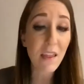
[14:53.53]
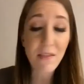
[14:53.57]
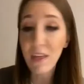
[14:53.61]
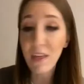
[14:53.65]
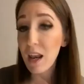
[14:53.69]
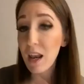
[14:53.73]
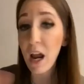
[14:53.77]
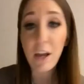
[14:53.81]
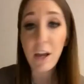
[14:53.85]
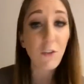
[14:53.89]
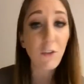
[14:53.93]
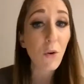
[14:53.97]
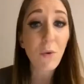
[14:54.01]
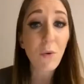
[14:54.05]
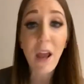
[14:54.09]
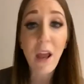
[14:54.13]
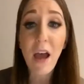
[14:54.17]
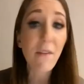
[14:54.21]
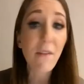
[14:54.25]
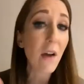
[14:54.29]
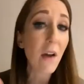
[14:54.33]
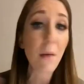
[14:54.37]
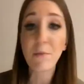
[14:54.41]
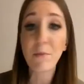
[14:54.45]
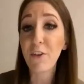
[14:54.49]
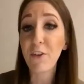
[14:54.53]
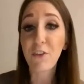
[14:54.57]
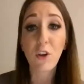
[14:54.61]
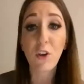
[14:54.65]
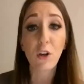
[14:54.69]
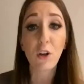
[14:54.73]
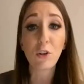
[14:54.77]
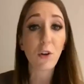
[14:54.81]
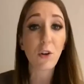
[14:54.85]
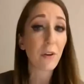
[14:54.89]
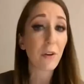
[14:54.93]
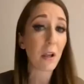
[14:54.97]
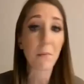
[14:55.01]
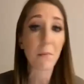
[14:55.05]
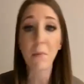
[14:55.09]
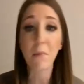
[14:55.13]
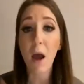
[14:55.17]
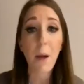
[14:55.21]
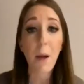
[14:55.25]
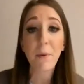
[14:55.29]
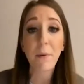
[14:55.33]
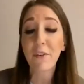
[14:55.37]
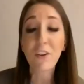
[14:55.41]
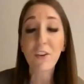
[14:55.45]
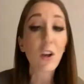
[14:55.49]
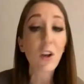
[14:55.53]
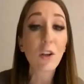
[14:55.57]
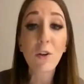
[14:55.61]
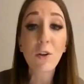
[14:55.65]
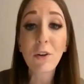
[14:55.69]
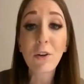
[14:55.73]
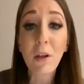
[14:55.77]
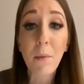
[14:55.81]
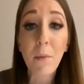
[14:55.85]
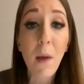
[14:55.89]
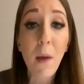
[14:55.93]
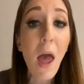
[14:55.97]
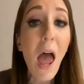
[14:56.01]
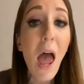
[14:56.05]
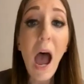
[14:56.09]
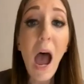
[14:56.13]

that I don't have, I'm just going to learn them. I'm just going to learn them.